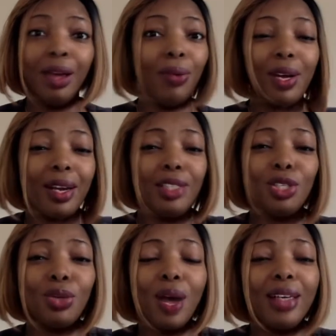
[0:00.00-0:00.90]
What can I
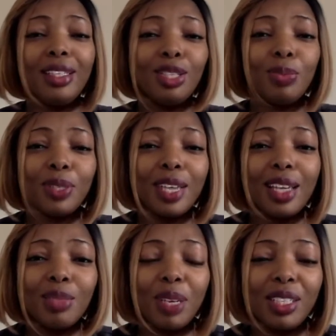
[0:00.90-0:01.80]
do? I need to
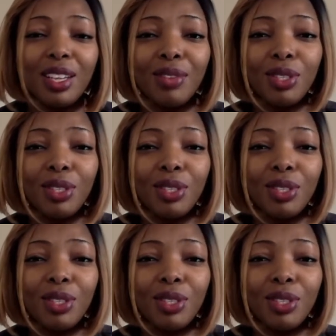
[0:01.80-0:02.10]
protect myself.